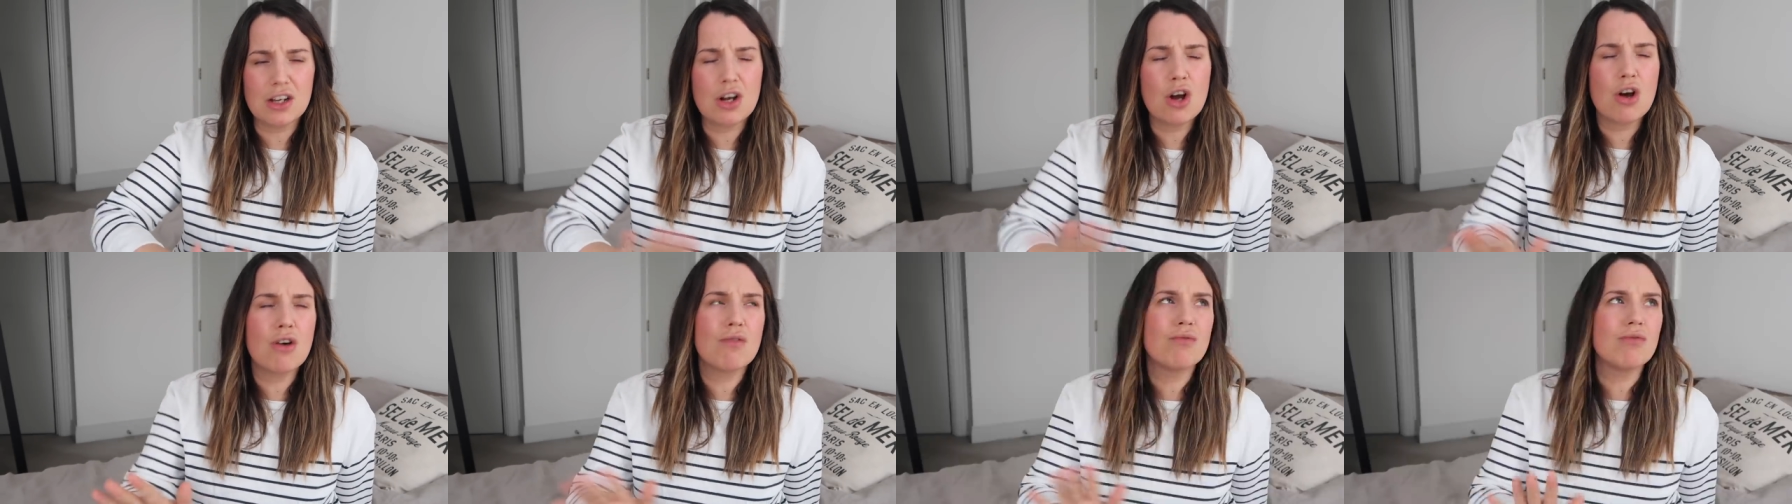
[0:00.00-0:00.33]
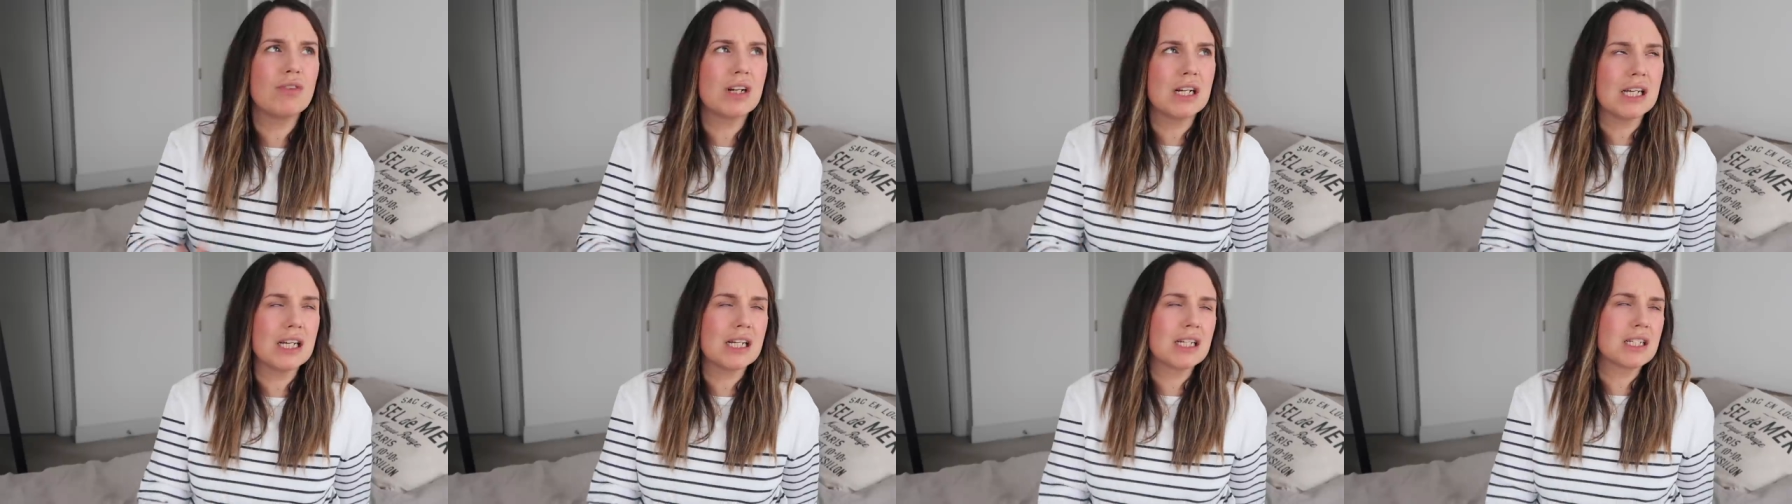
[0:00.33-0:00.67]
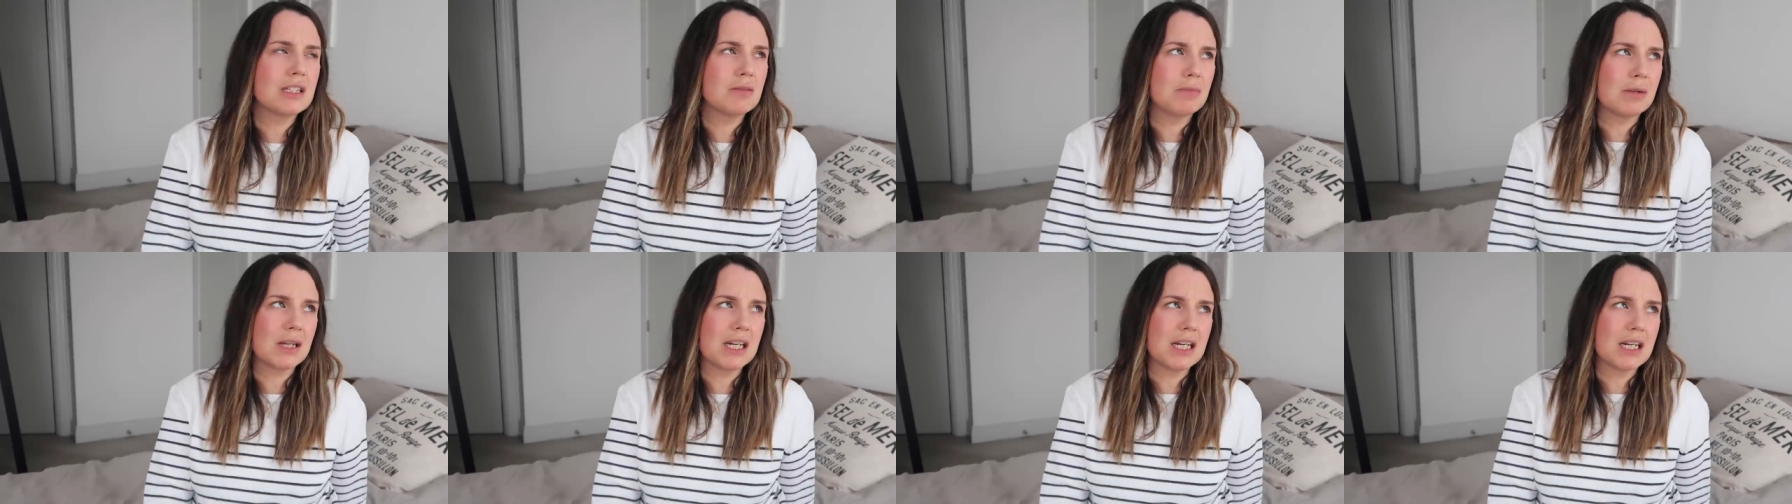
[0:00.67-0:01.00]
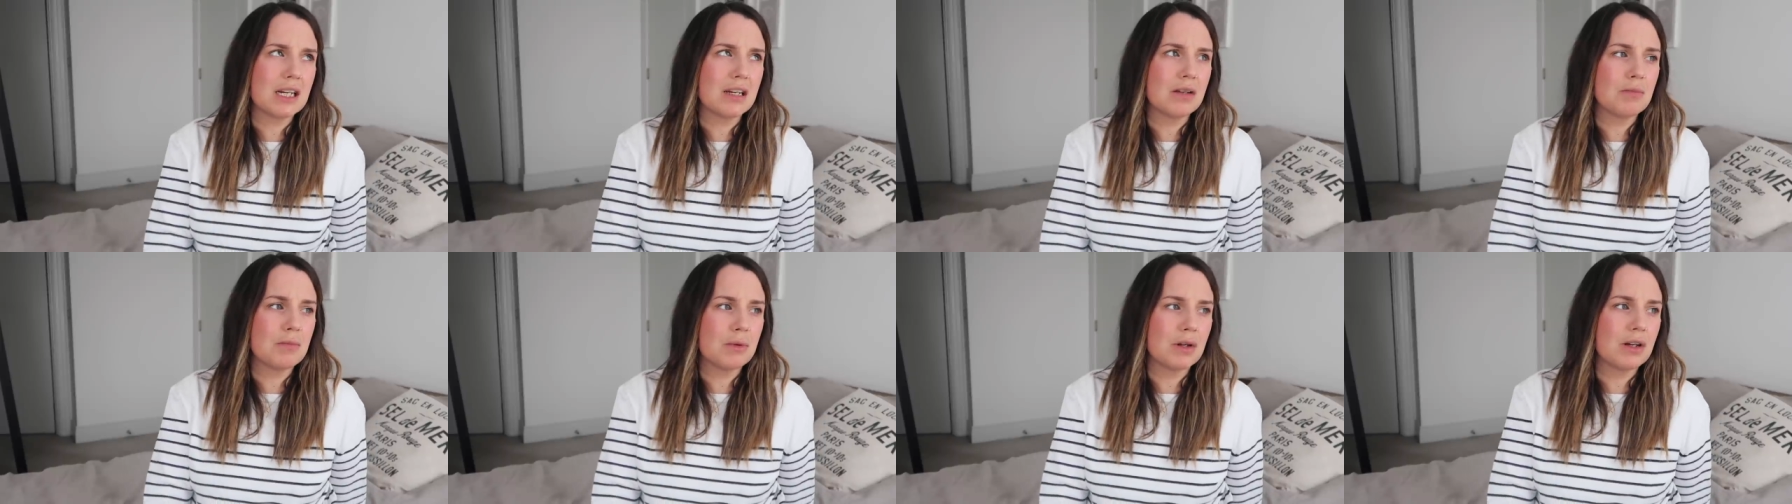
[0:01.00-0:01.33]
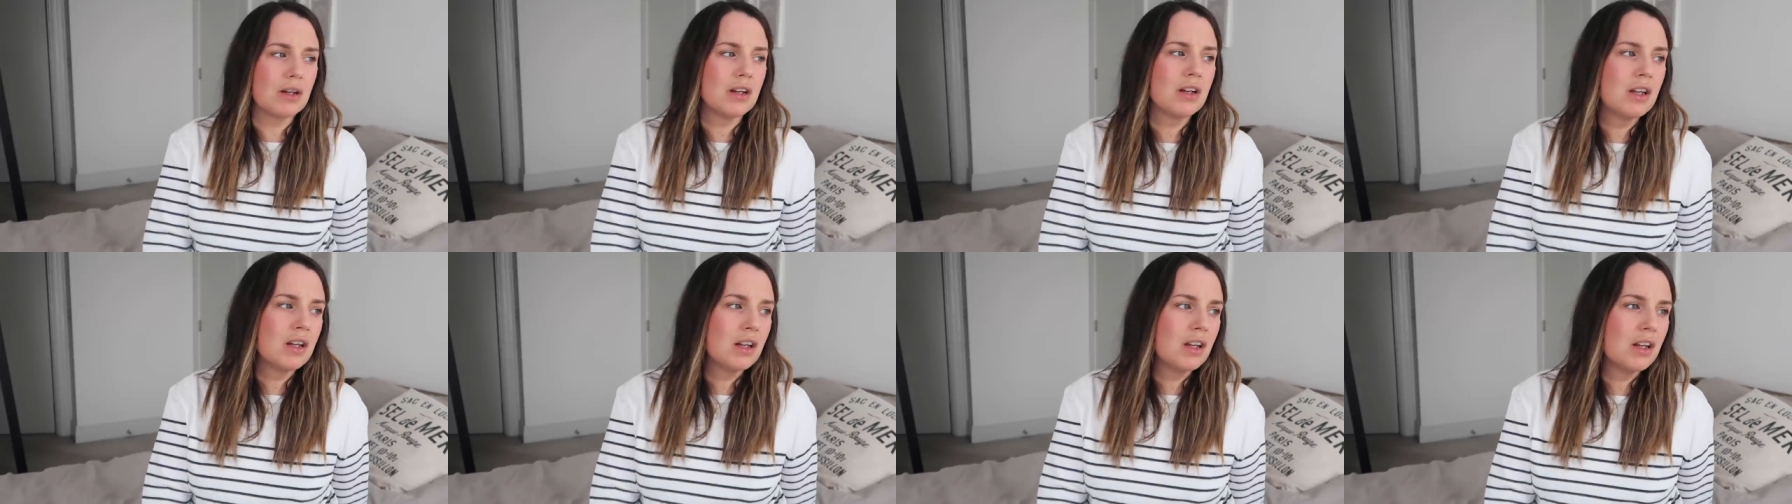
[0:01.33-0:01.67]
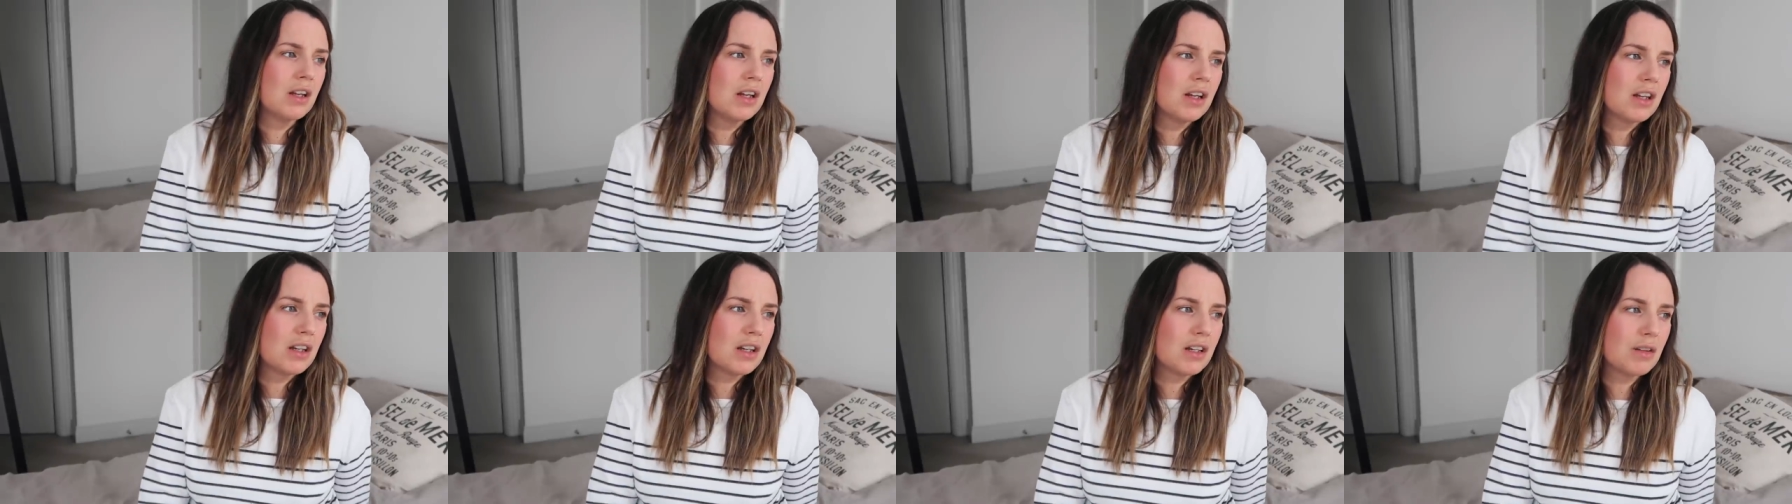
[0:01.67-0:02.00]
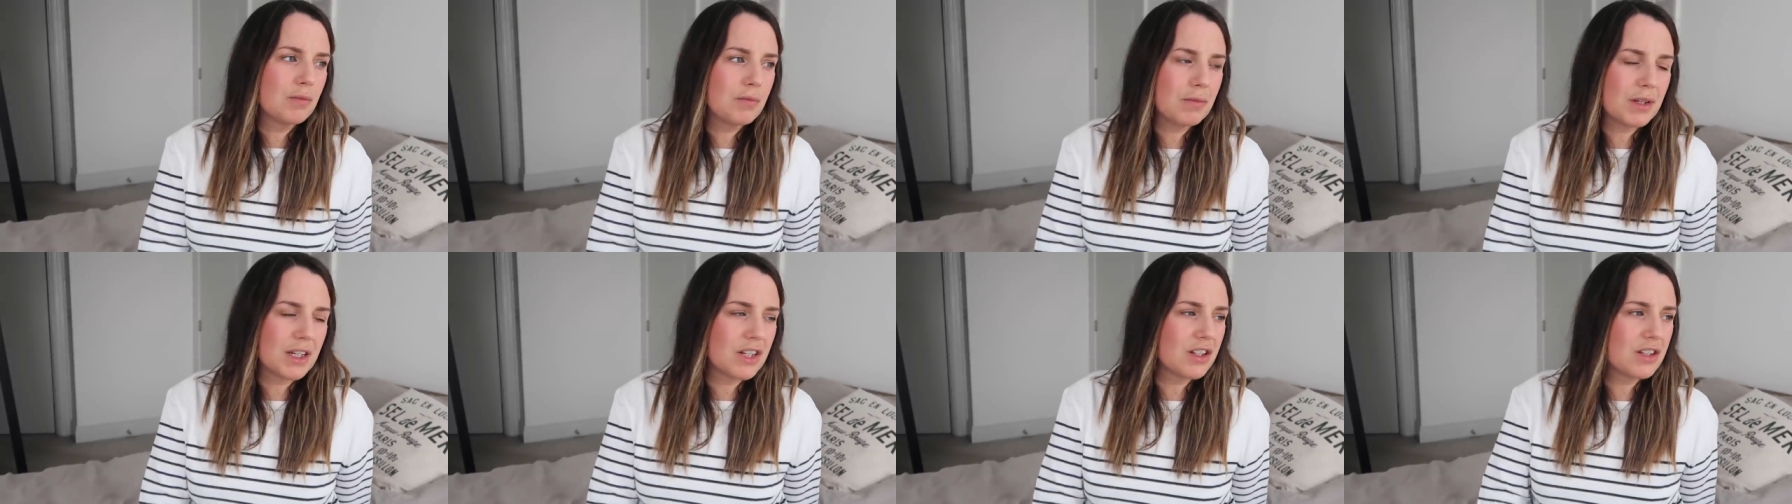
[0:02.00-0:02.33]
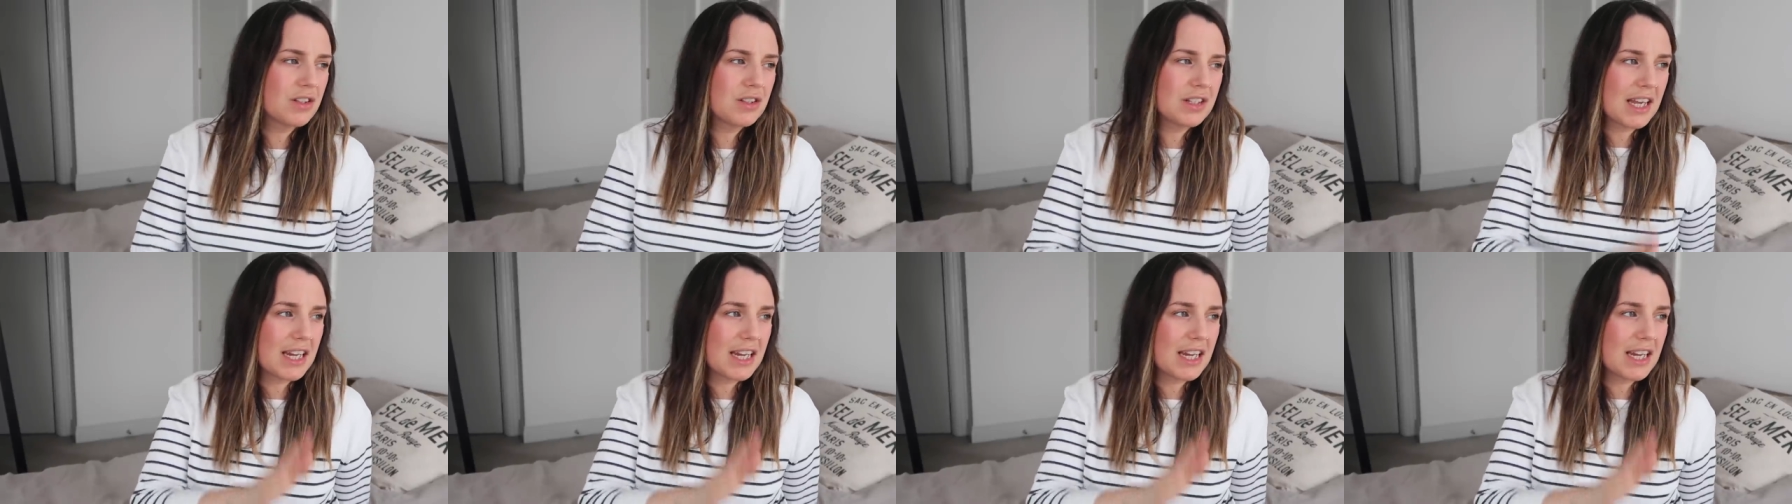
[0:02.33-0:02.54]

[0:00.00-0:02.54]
I can't really explain it, but because